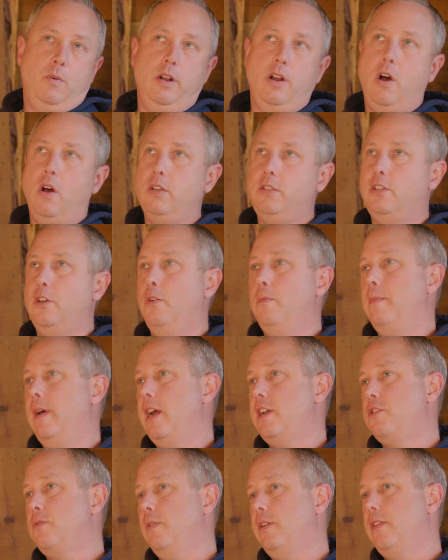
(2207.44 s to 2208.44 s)
would also
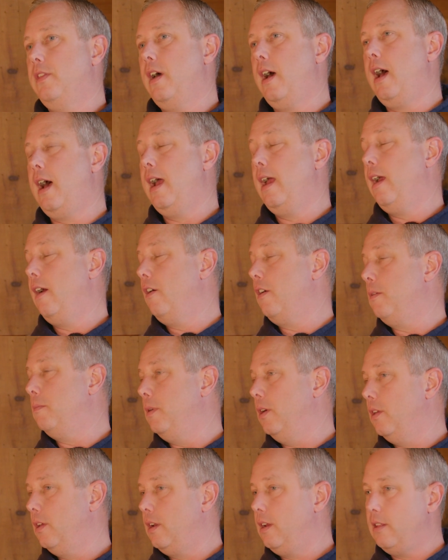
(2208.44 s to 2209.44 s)
mesh with the high
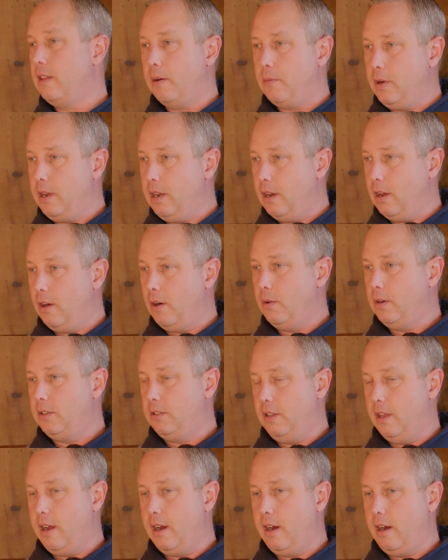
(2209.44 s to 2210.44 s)
heritability that we know
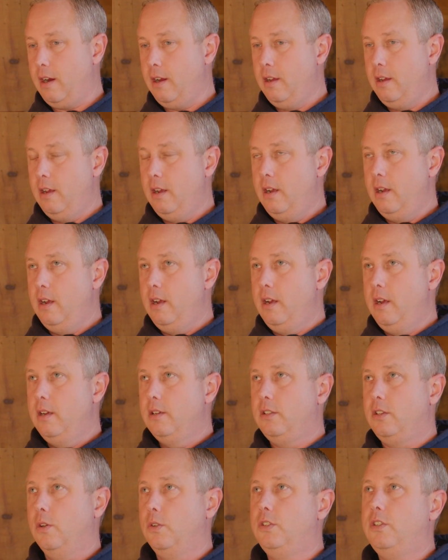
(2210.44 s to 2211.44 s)
is there.
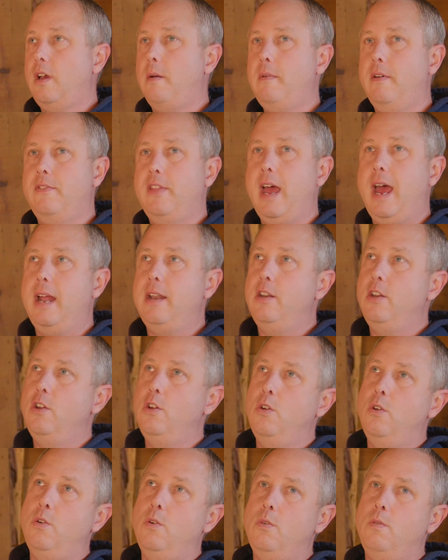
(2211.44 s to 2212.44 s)
So some of that
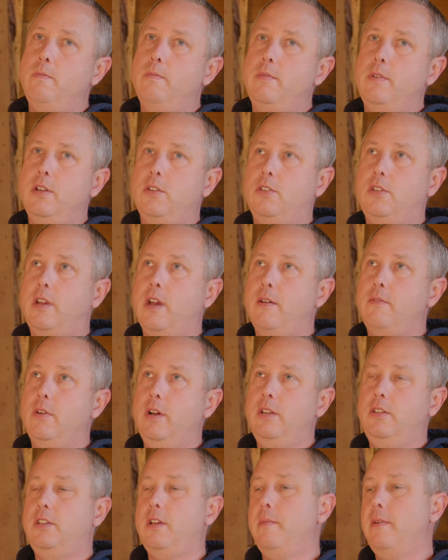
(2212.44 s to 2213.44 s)
new
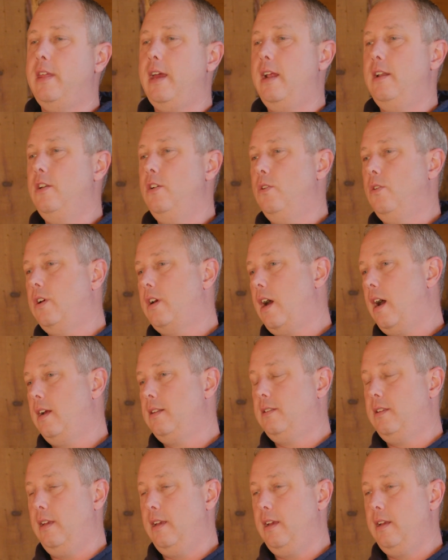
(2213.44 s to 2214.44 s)
discovery, some of that new
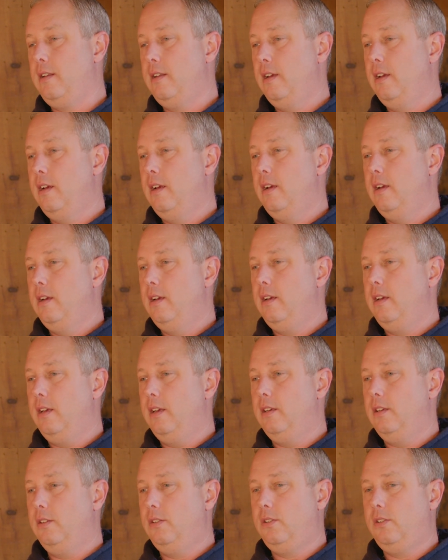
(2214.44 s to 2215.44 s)
content
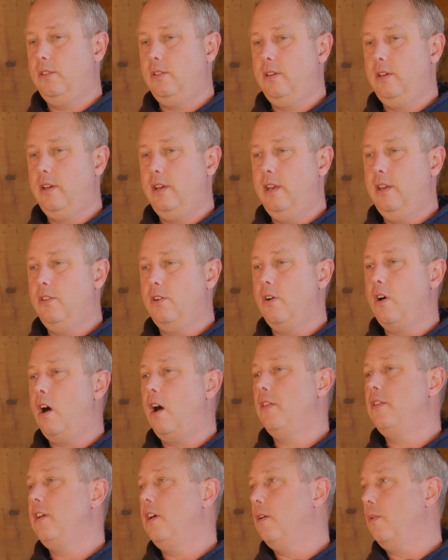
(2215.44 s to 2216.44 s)
is either
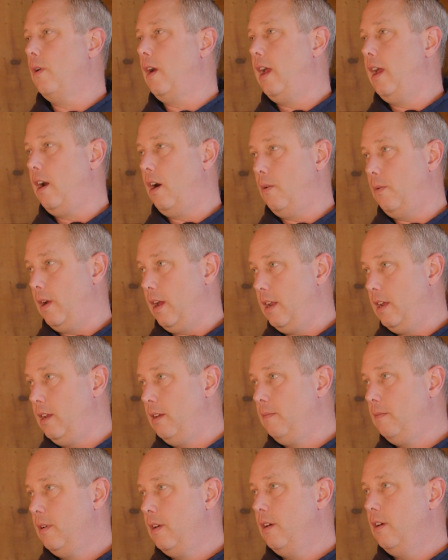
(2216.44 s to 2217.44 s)
on the array already
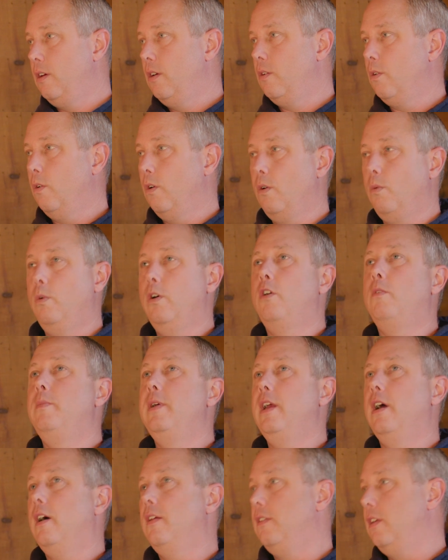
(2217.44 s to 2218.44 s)
or will
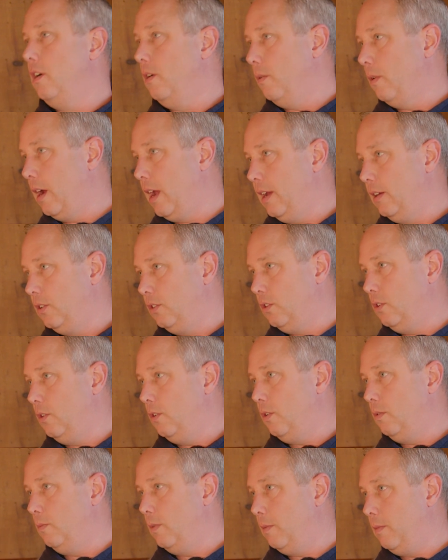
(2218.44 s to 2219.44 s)
be on the array
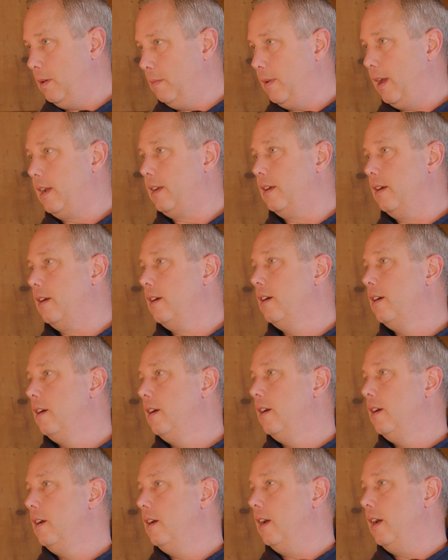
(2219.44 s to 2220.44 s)
soon when we make an
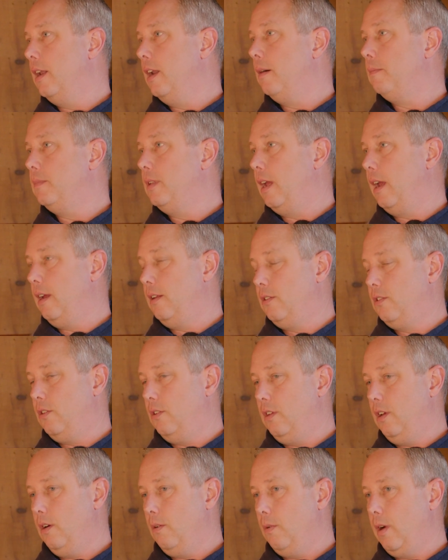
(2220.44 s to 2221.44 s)
update
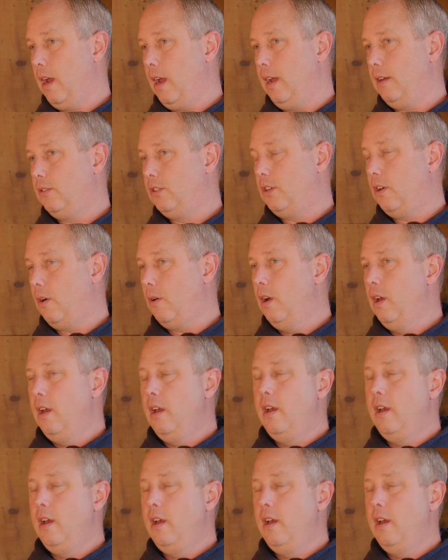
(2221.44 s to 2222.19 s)
to the array. So